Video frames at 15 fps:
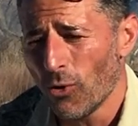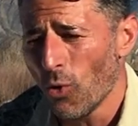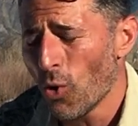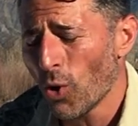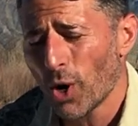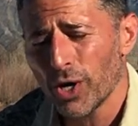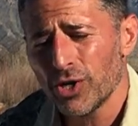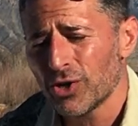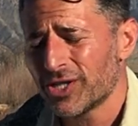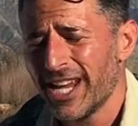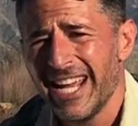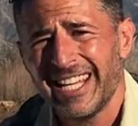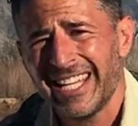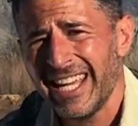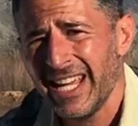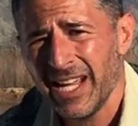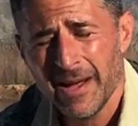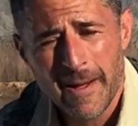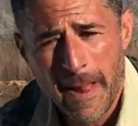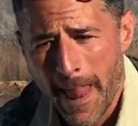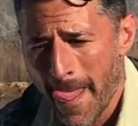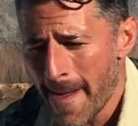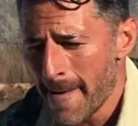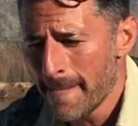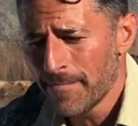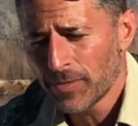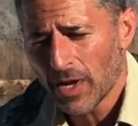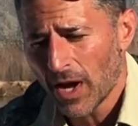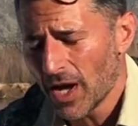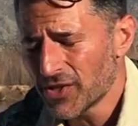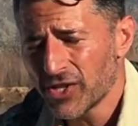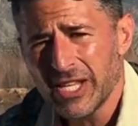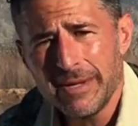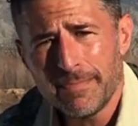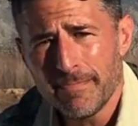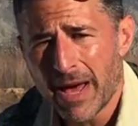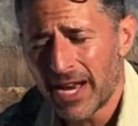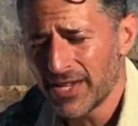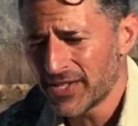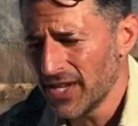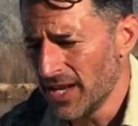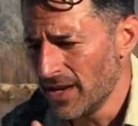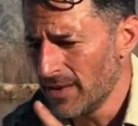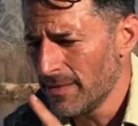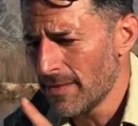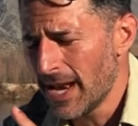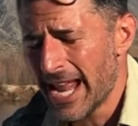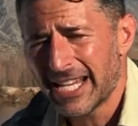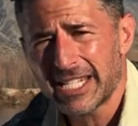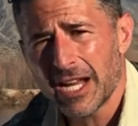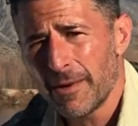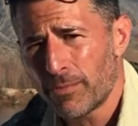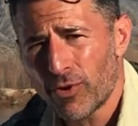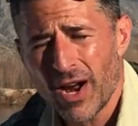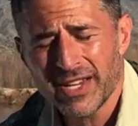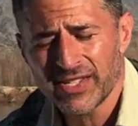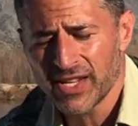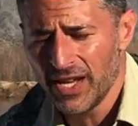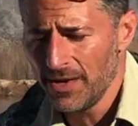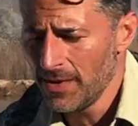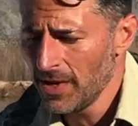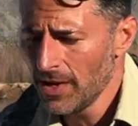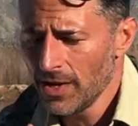Or you're taking a sleep medicine, an antidepressant,